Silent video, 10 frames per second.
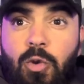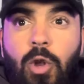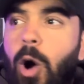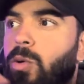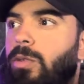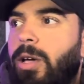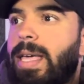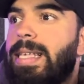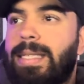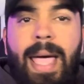know, okay,
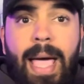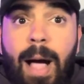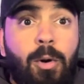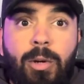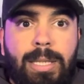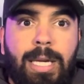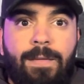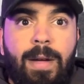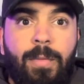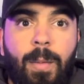he's there, I'm going to give
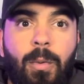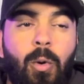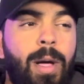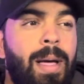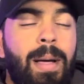him the ball.